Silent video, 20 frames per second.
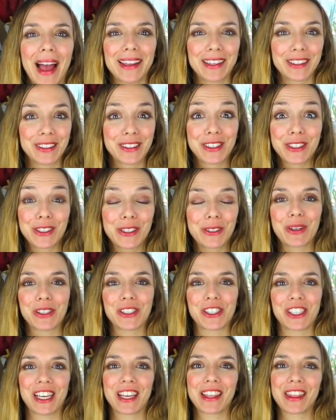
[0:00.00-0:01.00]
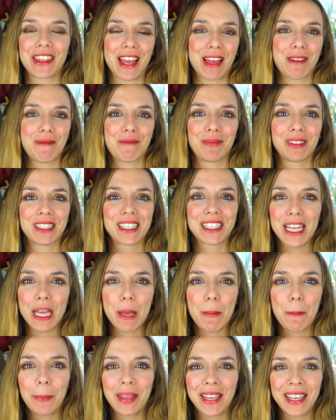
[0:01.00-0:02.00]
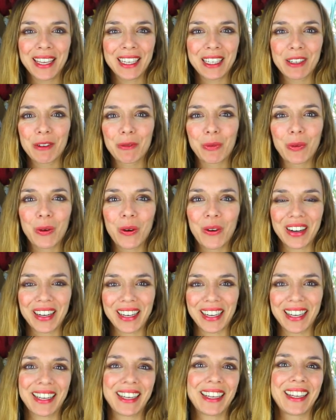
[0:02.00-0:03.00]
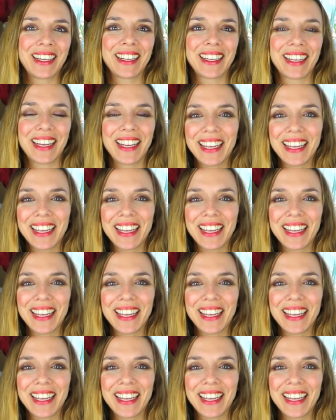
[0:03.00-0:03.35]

I adore watching them sleeping, walking,